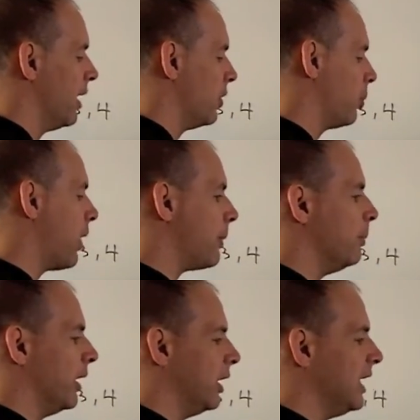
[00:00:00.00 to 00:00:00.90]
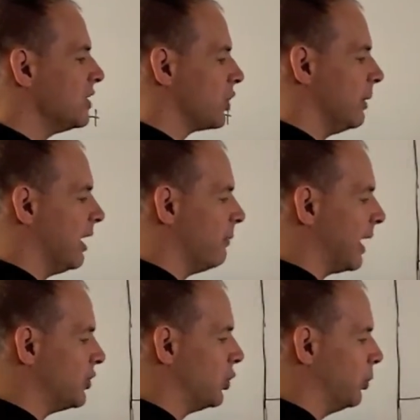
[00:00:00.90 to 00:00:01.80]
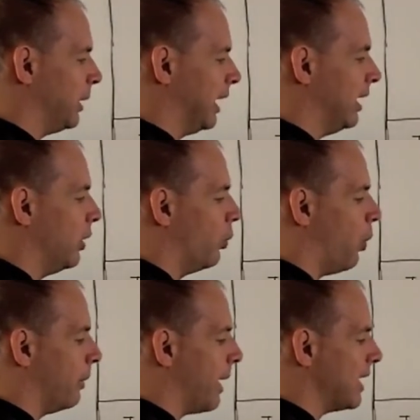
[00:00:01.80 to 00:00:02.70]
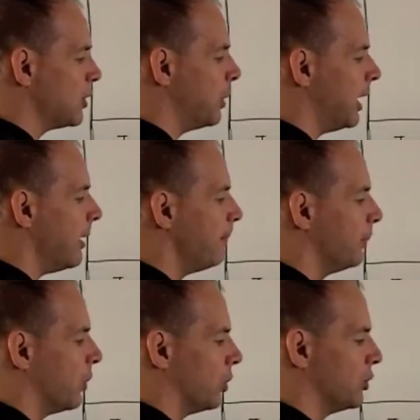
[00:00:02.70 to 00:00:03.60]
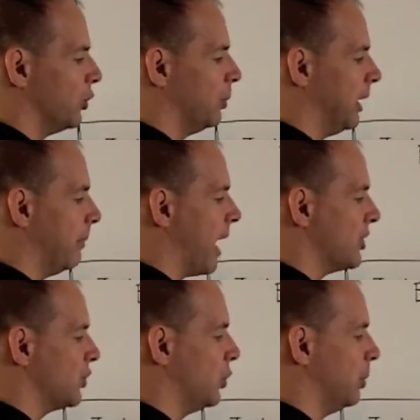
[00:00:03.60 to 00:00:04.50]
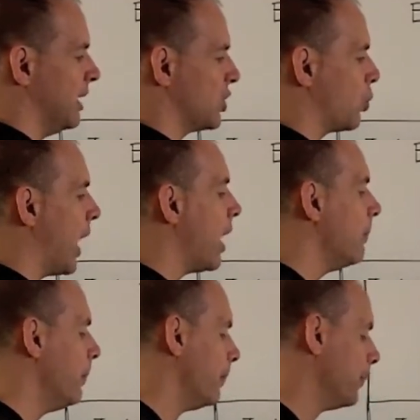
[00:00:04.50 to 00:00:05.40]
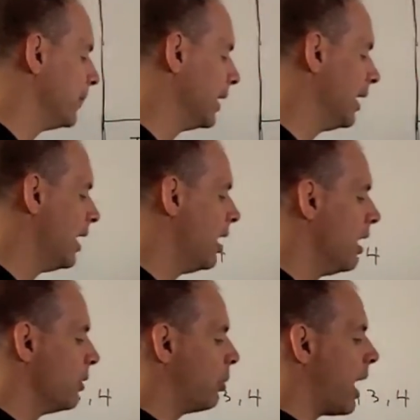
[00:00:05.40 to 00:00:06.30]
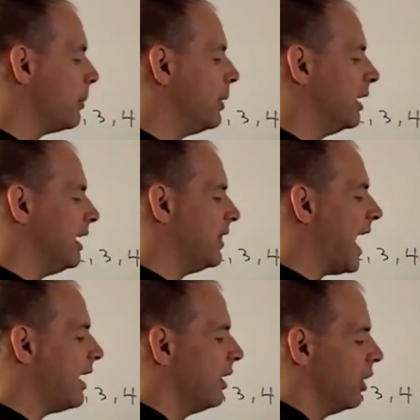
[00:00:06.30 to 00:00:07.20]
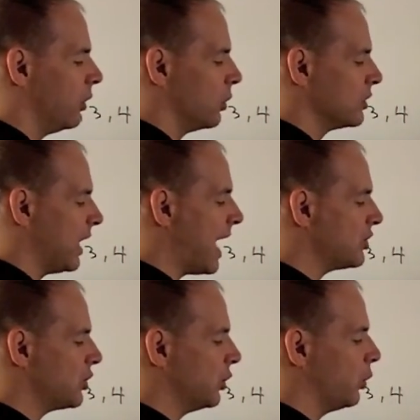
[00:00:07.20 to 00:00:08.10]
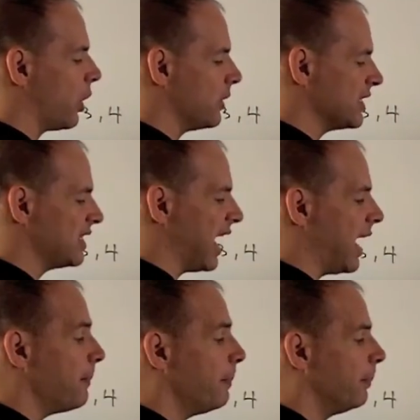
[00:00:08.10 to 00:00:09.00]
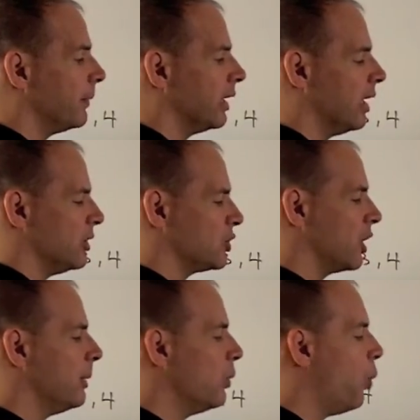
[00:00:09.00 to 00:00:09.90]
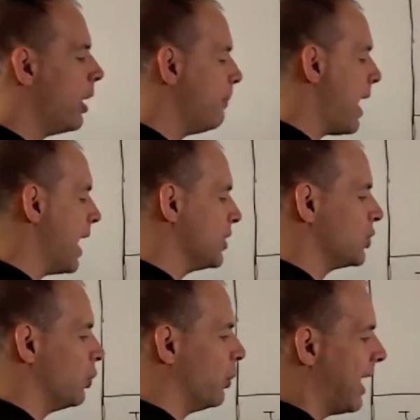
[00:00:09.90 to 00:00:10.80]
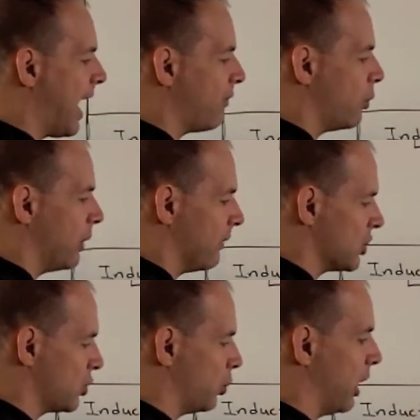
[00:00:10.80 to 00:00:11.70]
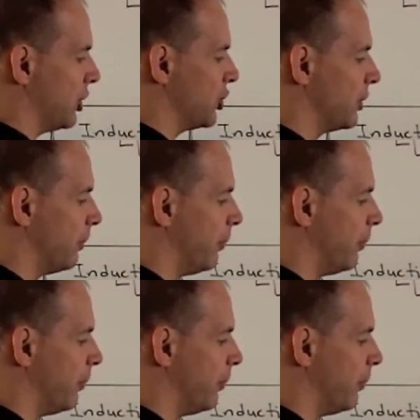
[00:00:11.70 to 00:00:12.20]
the probability is going to be given by two p, one minus p, or two p minus two p squared. The probability that those last two are the same is going to be one minus what we have when we have a switch.